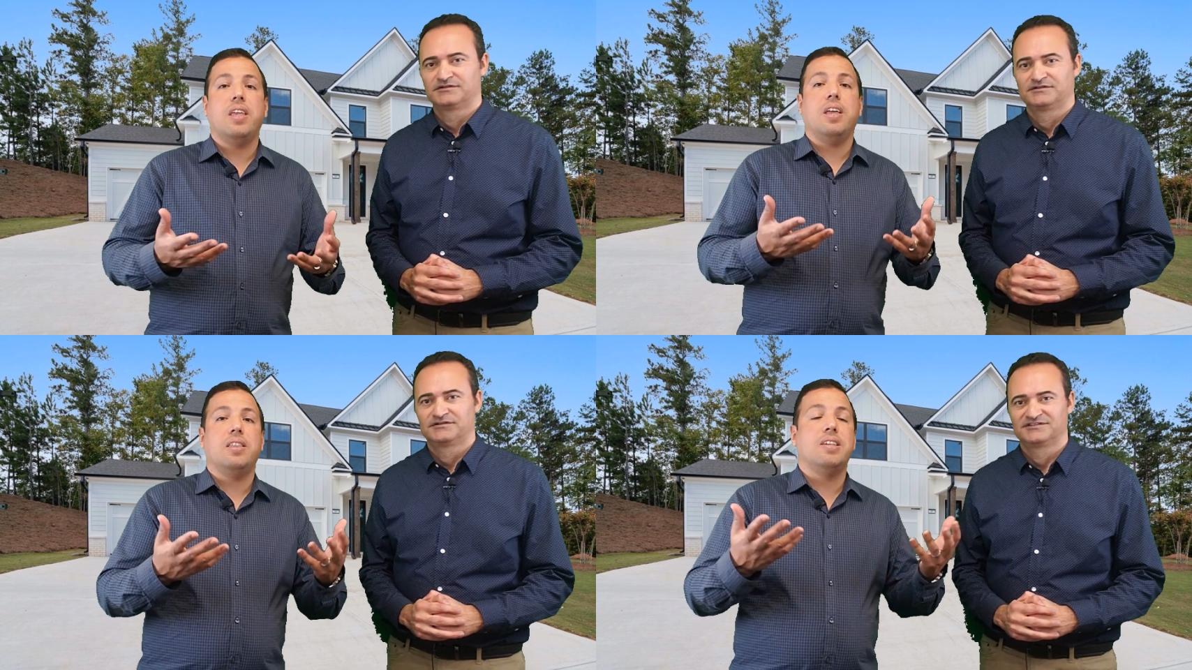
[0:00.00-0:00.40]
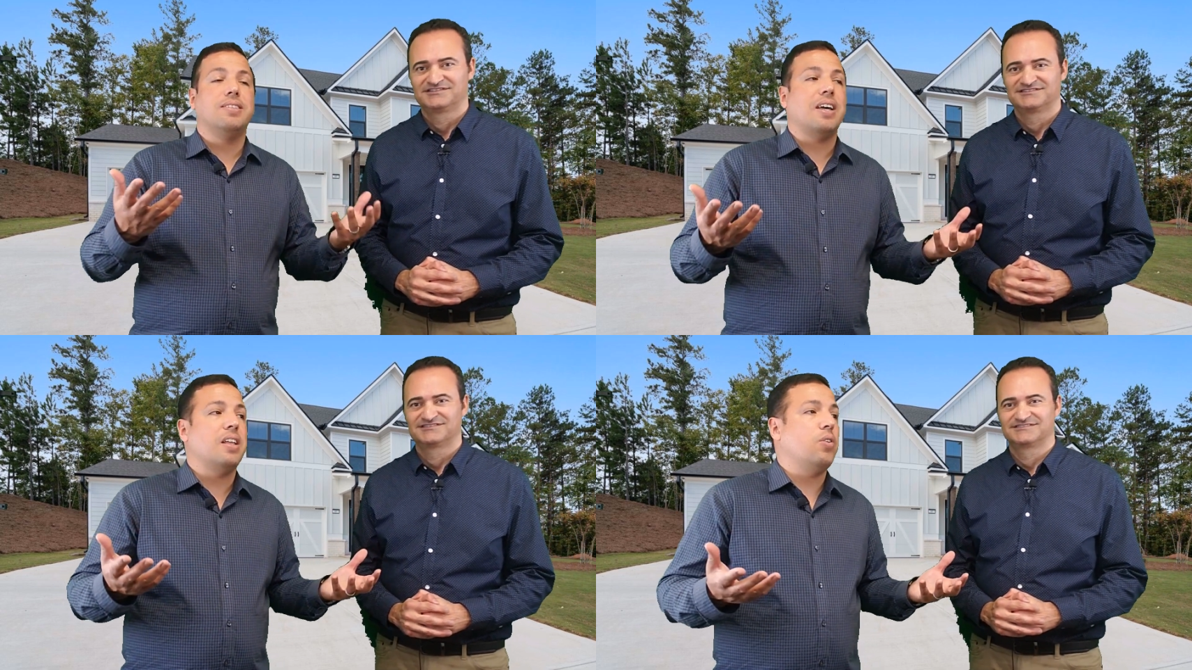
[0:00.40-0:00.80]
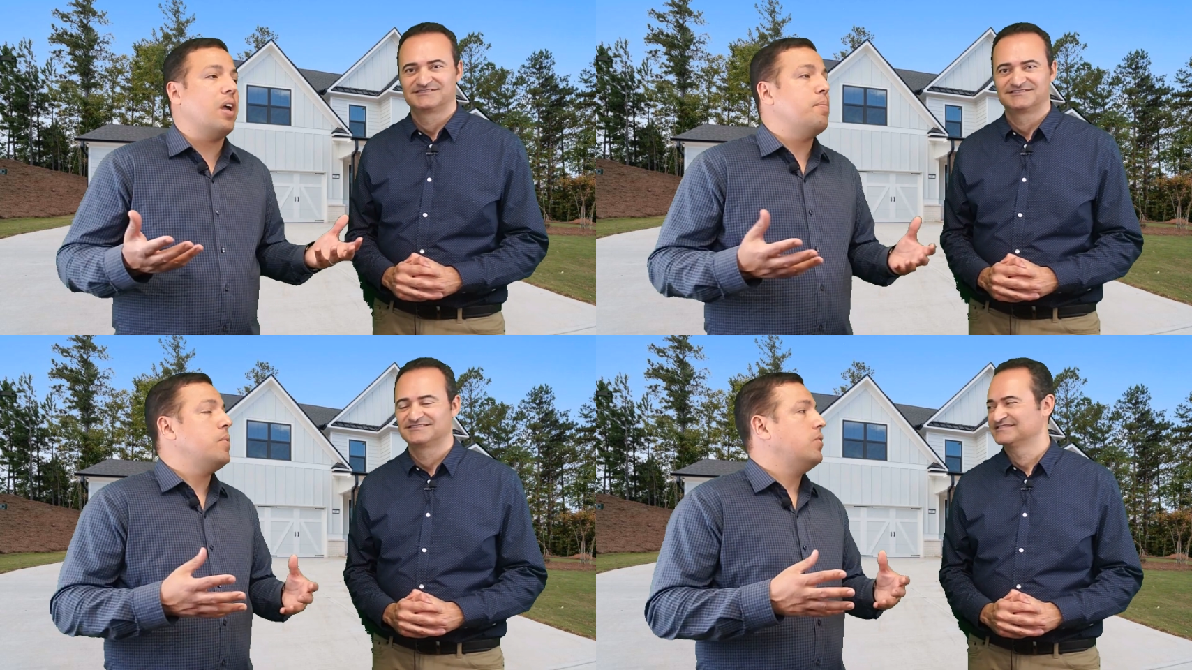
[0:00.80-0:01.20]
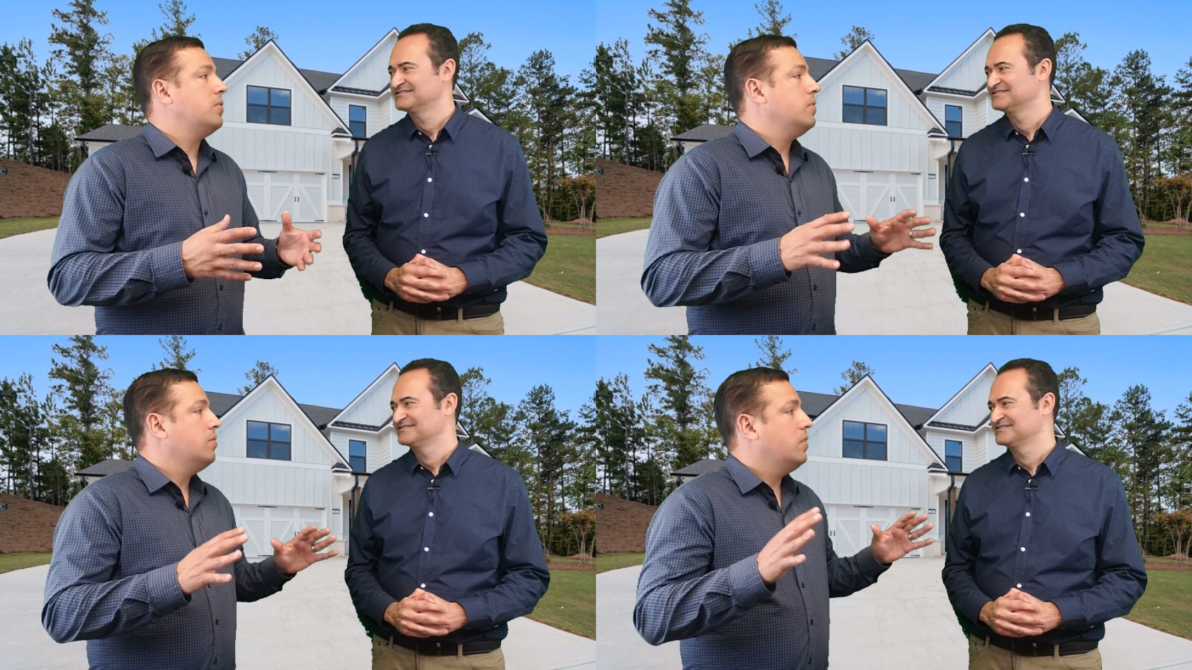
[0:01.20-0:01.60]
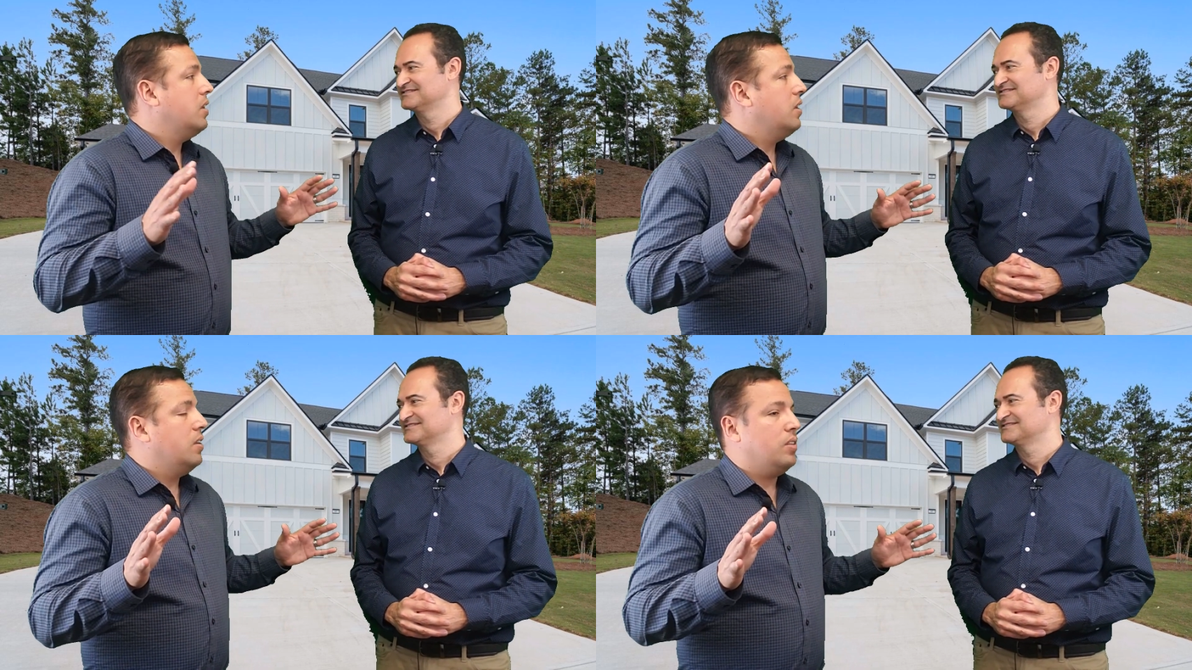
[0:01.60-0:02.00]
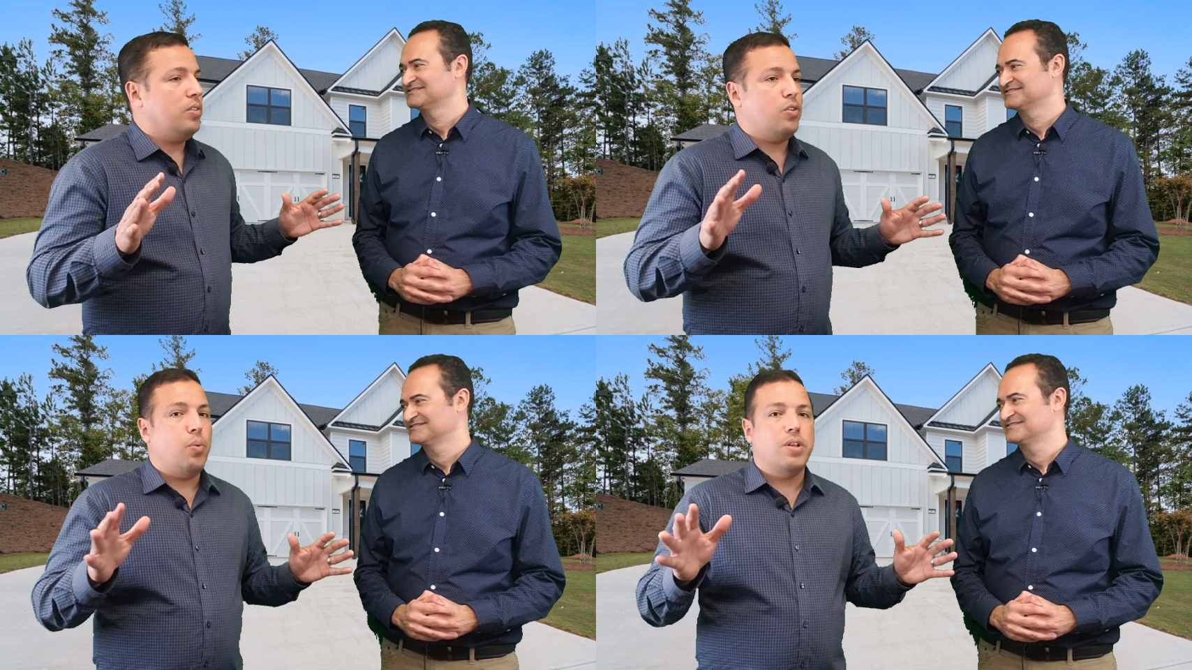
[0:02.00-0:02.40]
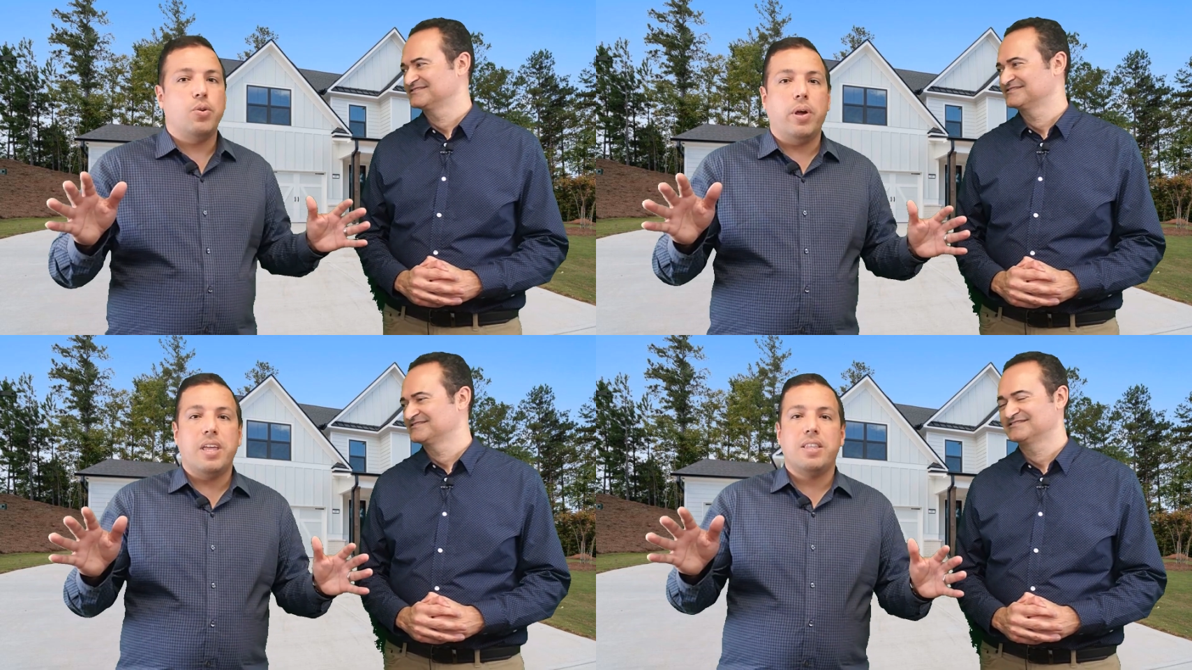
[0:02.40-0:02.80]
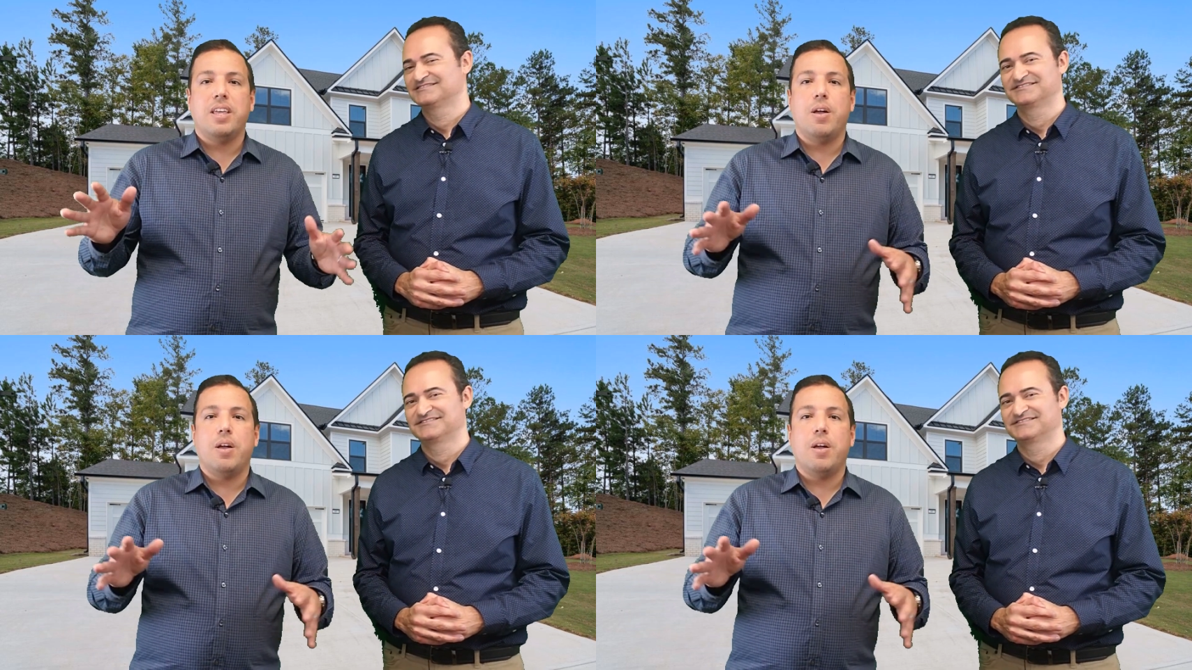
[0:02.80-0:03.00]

Speaker 1: that decide, okay, I'm just don't want to do anything.